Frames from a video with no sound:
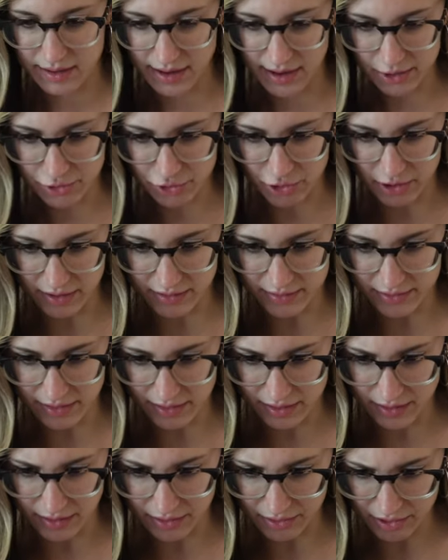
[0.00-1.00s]
Dashie is
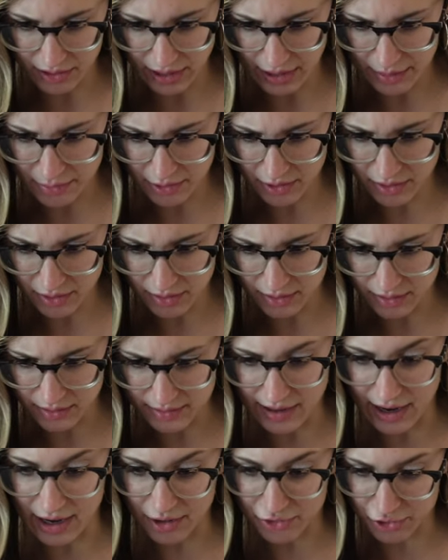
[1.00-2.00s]
another gamer.
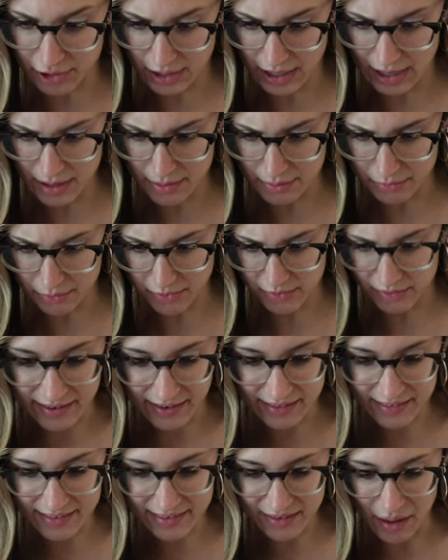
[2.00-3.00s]
Dash Games.
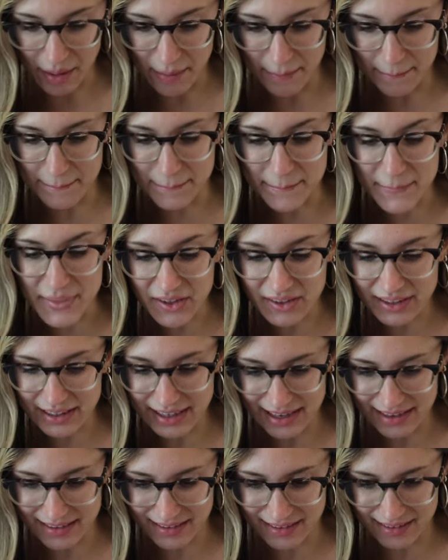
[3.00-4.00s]
Six
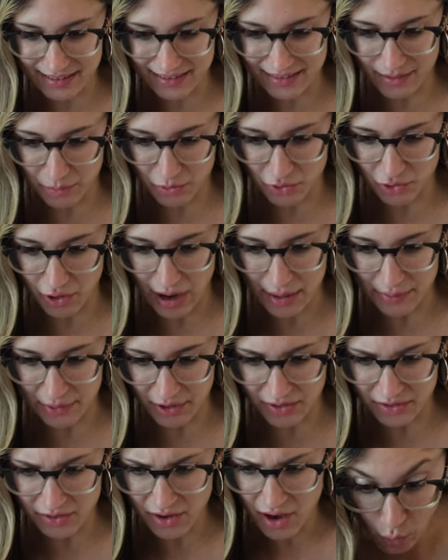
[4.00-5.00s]
million
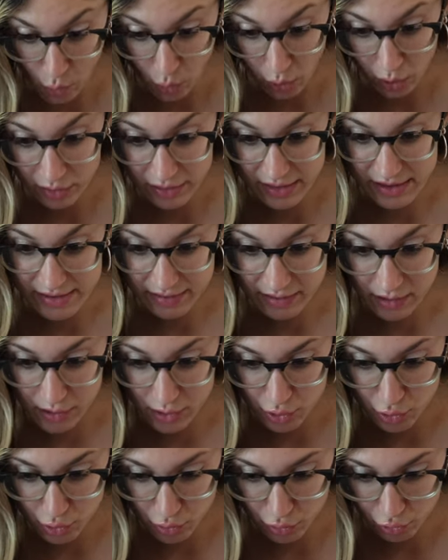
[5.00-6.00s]
subscribers. Oh, are these the
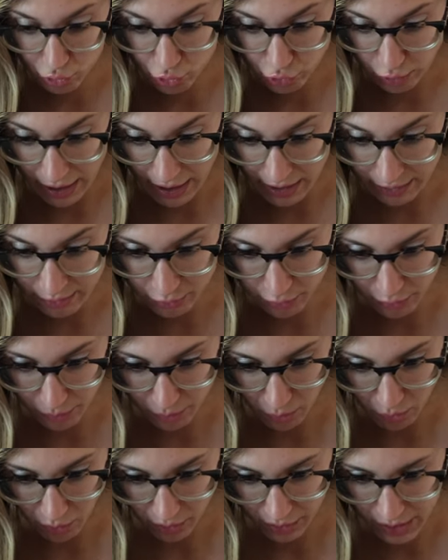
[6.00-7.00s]
new tracks for
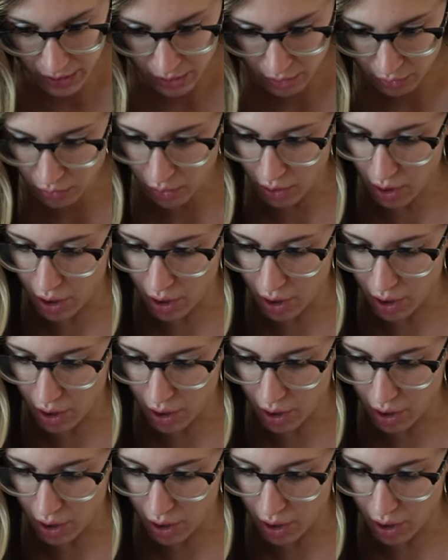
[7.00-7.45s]
Mario?